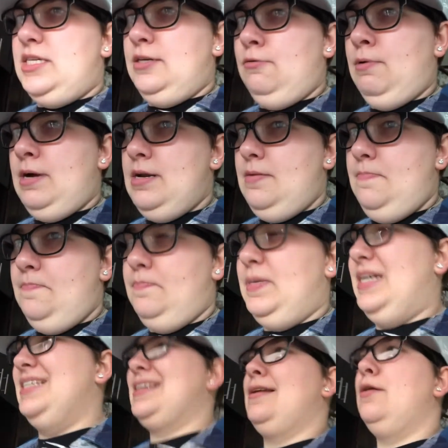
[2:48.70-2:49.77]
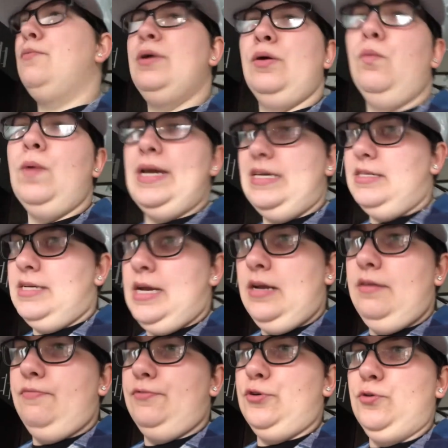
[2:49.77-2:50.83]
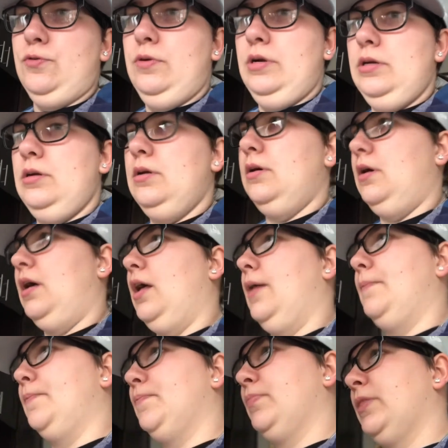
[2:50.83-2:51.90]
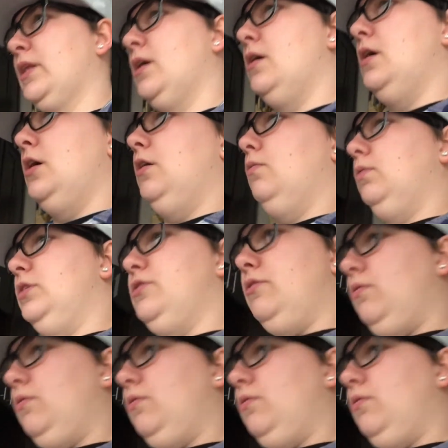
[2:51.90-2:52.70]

one, because I don't want to waste any food. We'll do the